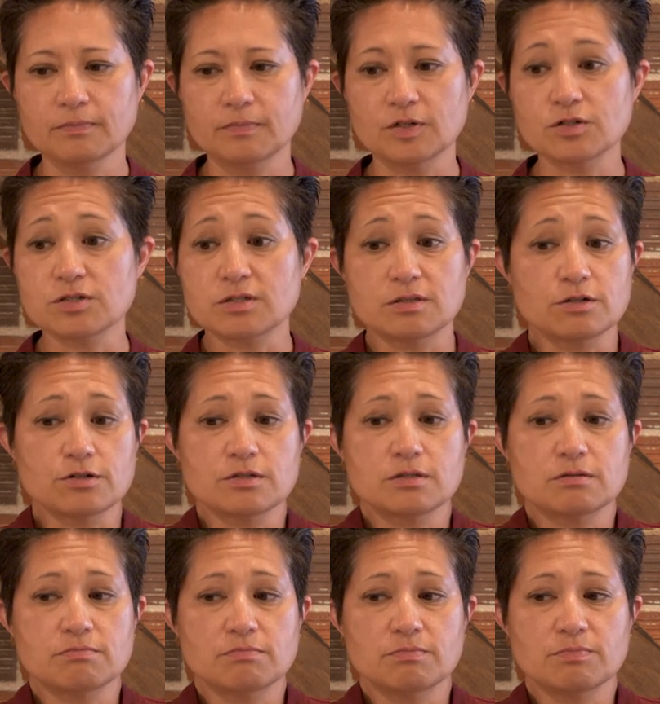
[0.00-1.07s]
There's
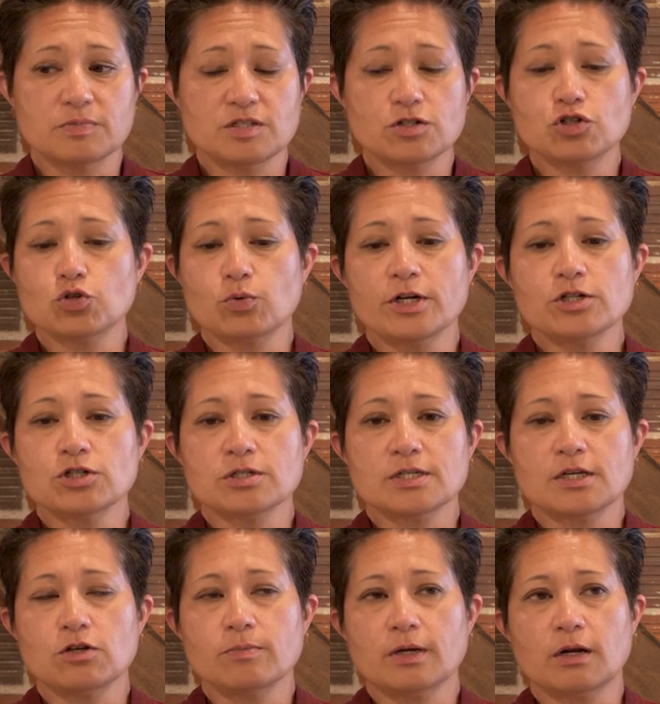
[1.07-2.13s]
situations
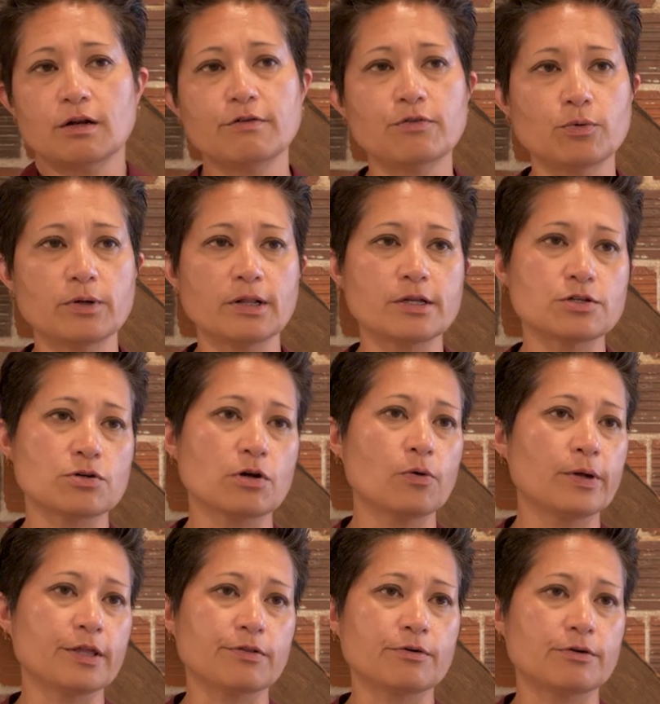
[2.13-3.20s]
that you may not even realize they're
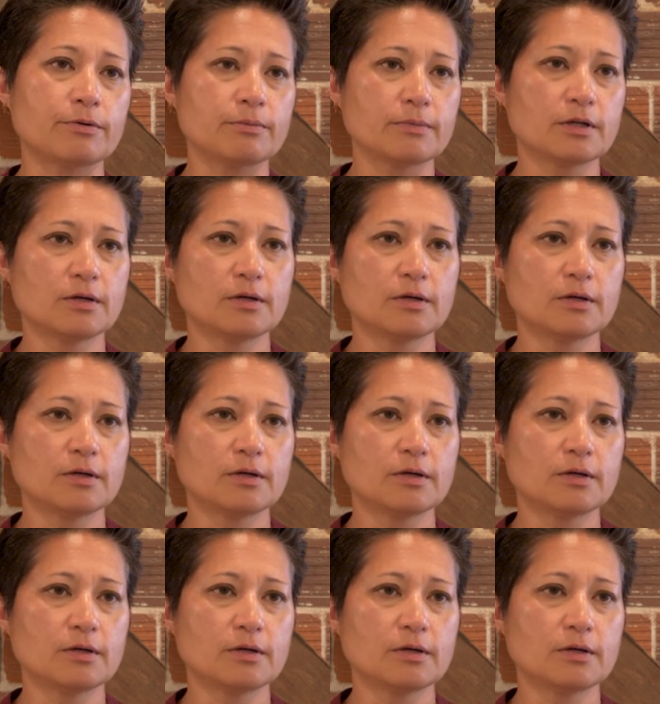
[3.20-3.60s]
going through.